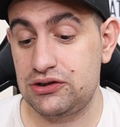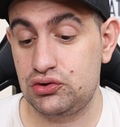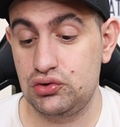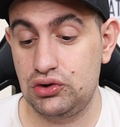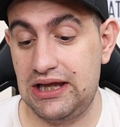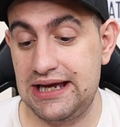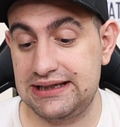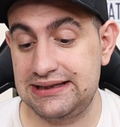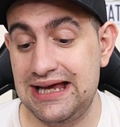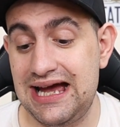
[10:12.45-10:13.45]
I do
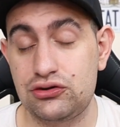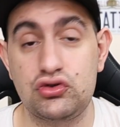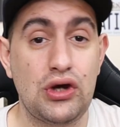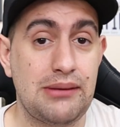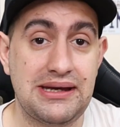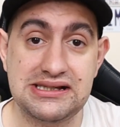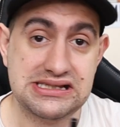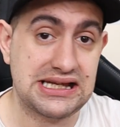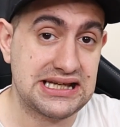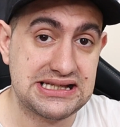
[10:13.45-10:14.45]
like that. two
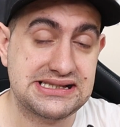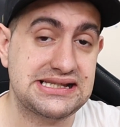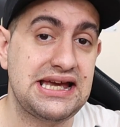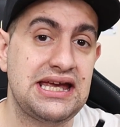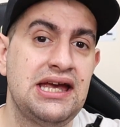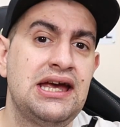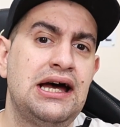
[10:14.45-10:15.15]
milliliters, like I say,